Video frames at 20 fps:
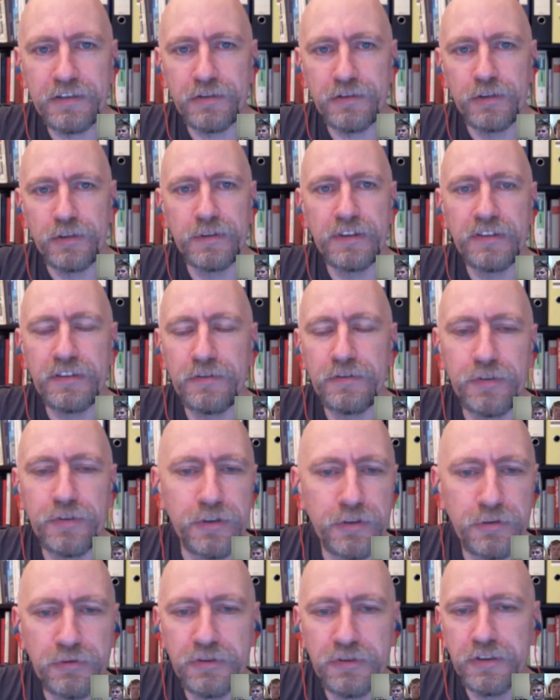servers if you're
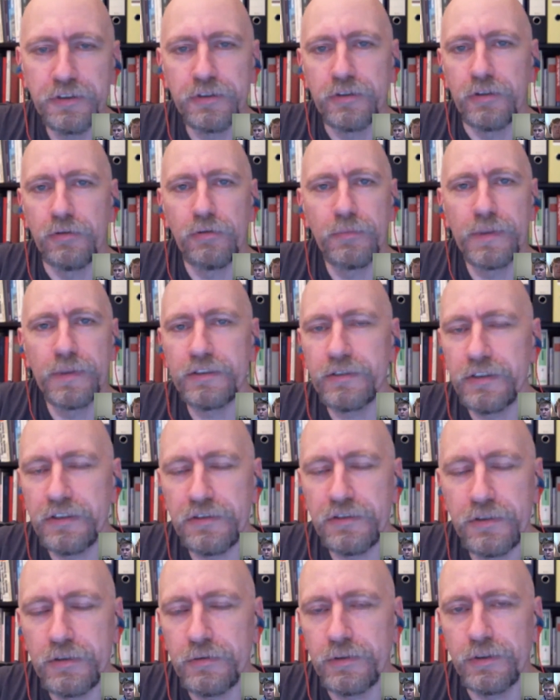using your own Matrix
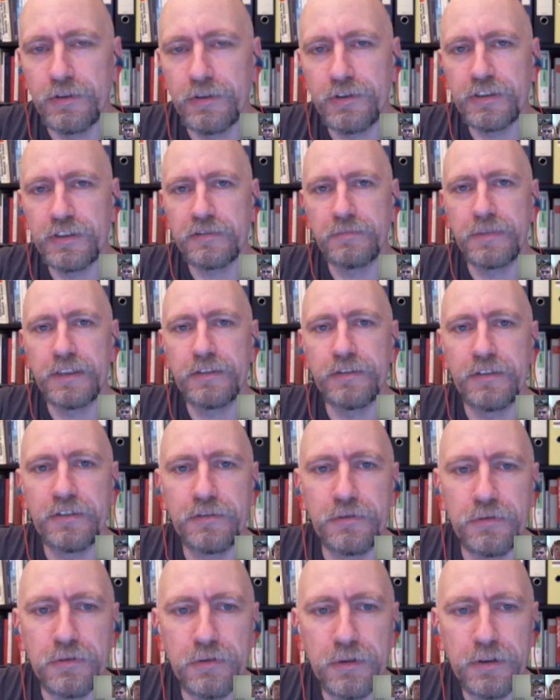server or just
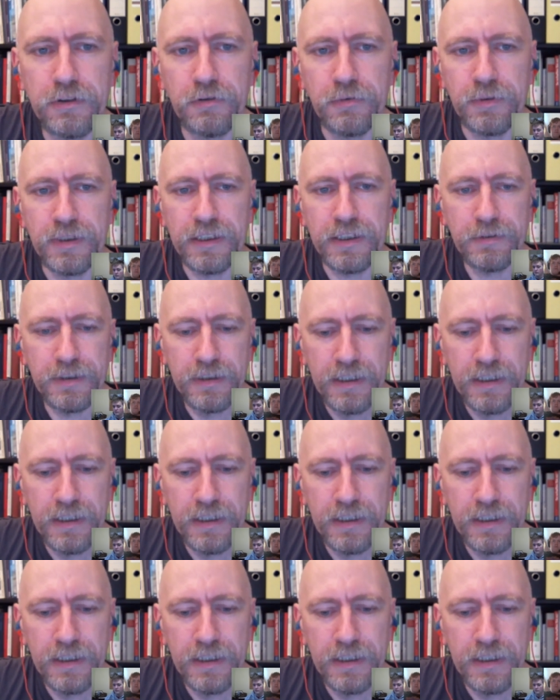matrix.org or whatever.